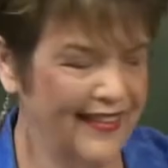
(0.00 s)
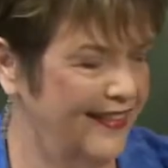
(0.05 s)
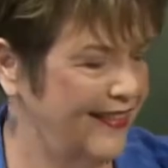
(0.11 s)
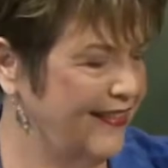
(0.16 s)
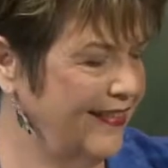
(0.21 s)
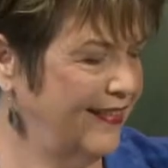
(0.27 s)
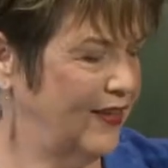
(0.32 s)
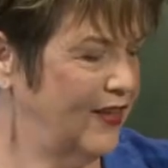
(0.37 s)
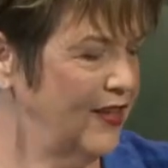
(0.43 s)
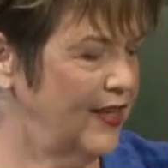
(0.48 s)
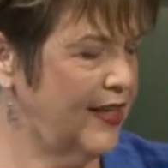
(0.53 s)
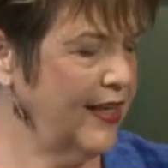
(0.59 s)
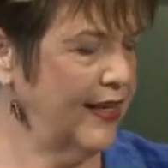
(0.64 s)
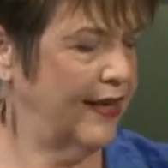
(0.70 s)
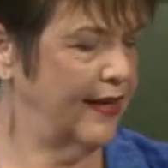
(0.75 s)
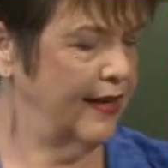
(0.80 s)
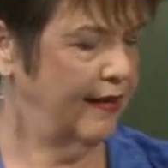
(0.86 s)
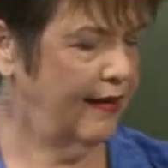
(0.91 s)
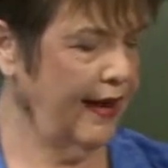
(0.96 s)
it's good to
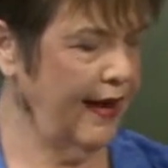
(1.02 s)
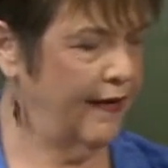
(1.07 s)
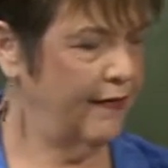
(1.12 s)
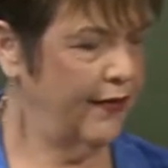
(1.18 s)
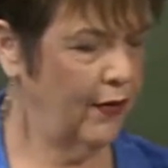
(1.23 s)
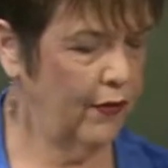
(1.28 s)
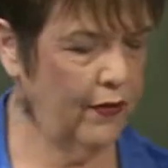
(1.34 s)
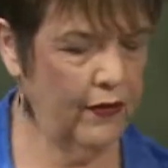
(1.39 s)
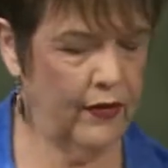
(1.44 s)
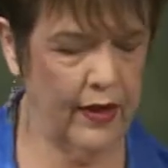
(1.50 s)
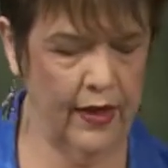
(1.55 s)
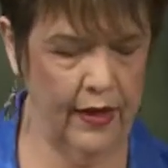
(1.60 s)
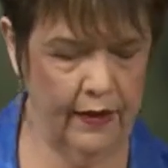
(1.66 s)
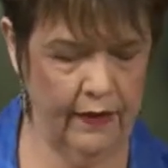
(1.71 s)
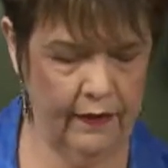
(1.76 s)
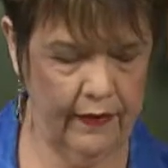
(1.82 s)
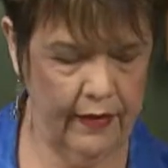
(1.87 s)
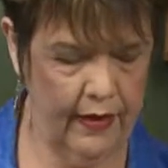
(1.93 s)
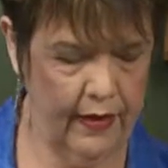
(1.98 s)
have those
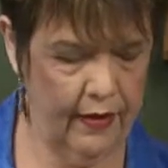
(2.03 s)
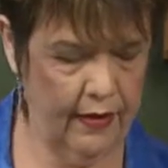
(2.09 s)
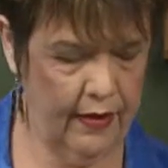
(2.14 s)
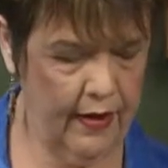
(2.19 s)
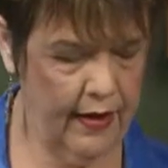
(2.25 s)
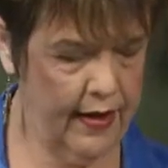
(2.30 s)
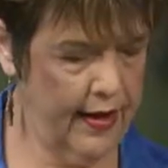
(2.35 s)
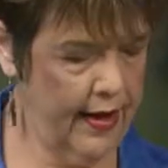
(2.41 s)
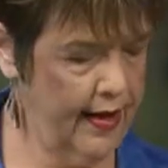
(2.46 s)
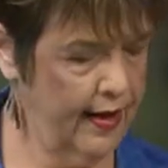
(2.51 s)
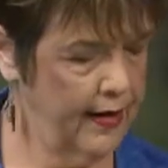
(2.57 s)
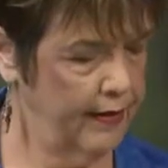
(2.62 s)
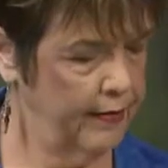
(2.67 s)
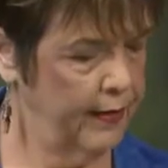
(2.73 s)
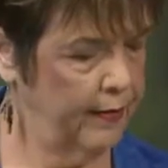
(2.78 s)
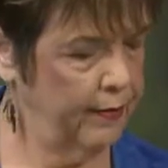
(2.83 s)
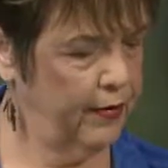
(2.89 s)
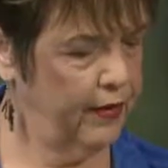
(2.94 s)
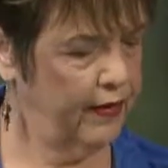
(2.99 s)
things. Okay, let
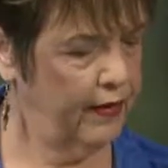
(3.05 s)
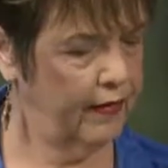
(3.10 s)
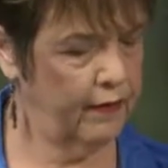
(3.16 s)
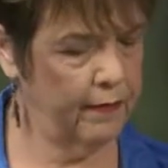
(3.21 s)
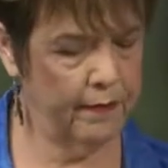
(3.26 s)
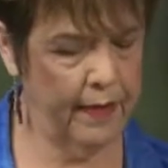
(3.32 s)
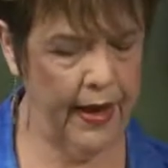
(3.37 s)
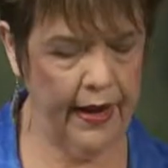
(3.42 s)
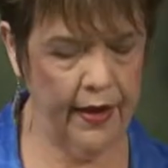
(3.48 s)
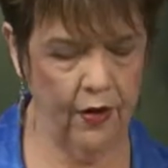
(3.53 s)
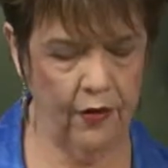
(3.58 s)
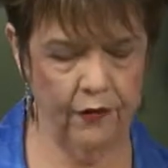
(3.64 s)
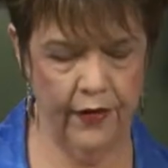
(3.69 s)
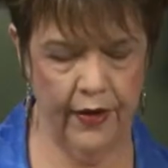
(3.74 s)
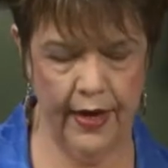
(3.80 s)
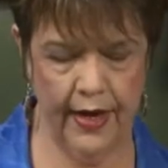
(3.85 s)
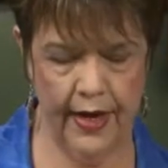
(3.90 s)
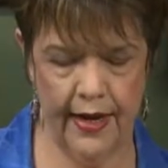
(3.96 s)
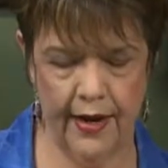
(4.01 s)
me put this back over
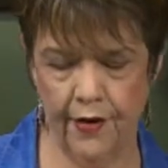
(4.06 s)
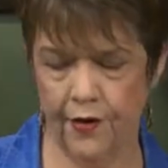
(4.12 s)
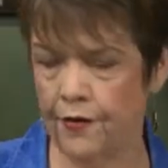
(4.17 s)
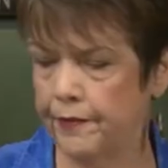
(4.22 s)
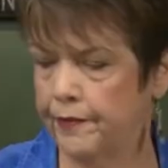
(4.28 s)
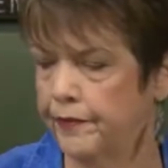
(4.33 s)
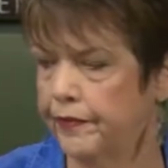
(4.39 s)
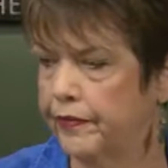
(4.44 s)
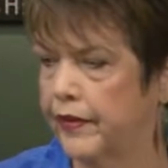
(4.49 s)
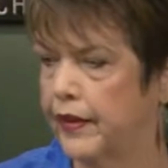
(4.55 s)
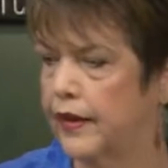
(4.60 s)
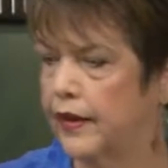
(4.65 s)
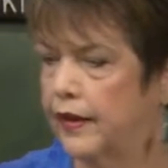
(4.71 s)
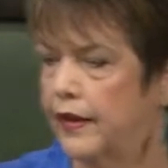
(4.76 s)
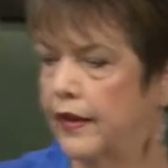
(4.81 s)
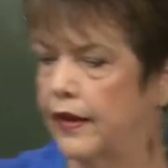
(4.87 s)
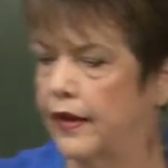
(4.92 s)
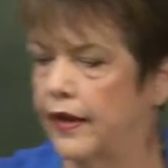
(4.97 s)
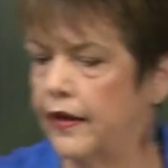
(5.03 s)
here
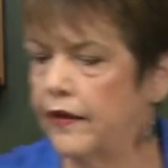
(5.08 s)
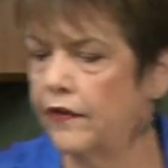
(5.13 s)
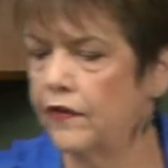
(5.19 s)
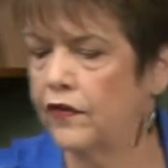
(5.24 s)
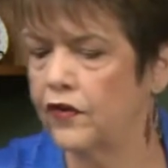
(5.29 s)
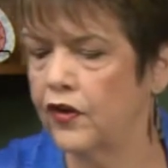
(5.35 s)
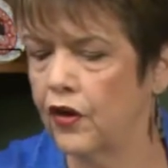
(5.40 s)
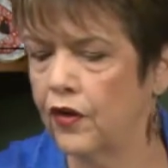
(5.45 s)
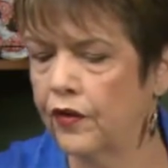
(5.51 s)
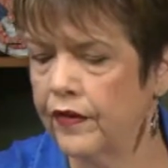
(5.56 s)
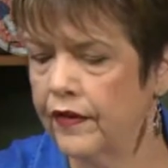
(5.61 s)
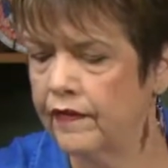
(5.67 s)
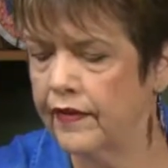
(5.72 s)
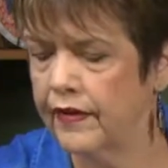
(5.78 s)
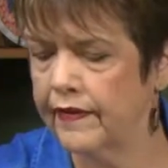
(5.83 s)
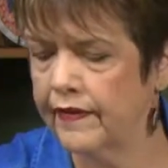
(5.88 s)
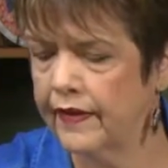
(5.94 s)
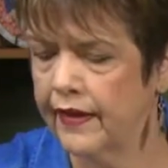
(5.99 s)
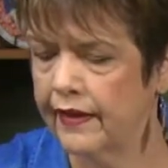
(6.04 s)
and stir this.
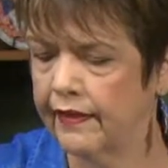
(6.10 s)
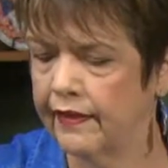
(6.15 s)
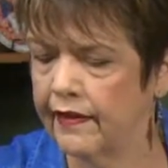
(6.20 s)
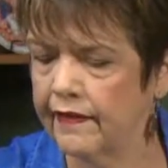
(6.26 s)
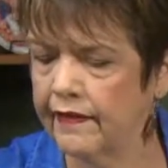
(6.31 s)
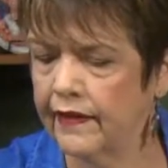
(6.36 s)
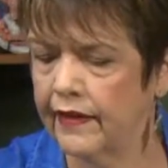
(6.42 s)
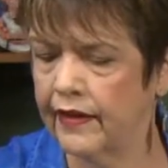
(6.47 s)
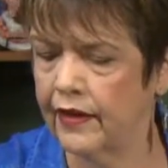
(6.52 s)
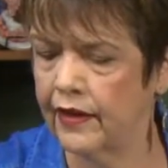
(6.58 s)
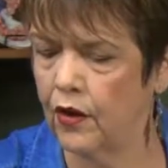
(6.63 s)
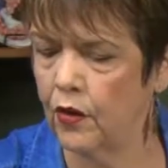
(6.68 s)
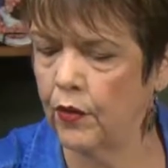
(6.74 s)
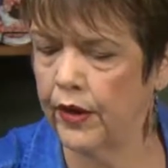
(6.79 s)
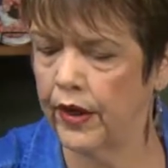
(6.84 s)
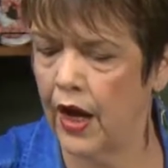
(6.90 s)
Let's get this going